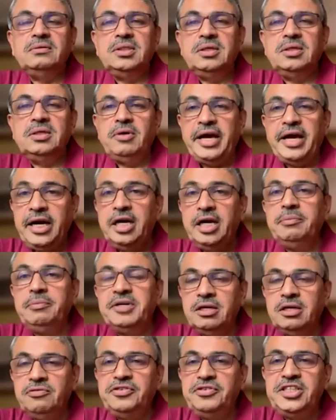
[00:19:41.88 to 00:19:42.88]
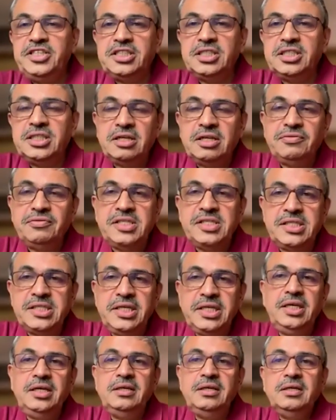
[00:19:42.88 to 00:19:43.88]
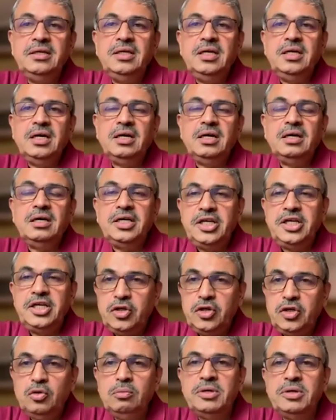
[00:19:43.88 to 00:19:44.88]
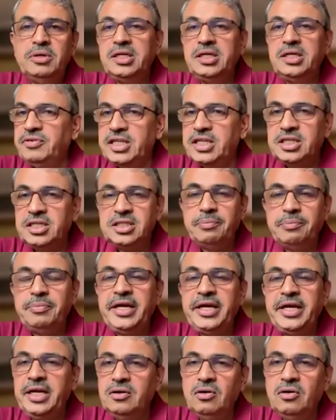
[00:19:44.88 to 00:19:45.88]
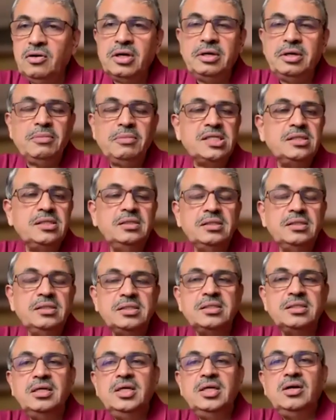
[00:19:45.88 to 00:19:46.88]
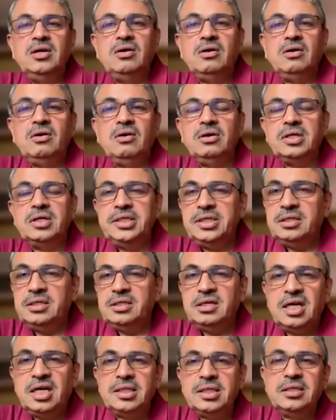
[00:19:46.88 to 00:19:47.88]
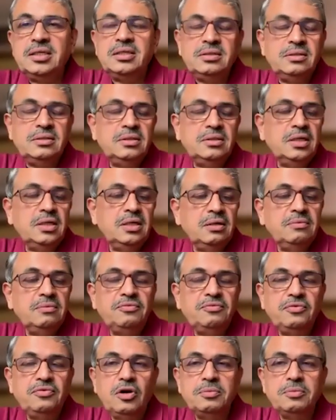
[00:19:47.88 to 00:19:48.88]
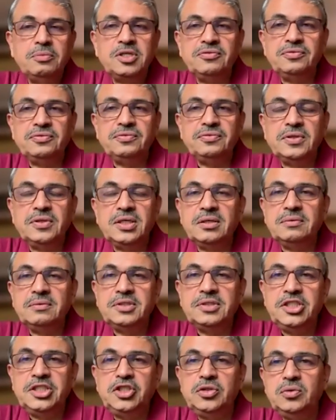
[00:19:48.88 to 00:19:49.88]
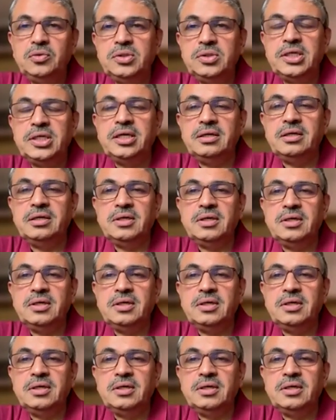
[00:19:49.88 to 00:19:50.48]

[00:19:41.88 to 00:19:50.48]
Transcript: anatomical feature that we see in human, whether it's the brain or in muscles or in other forms of tissues and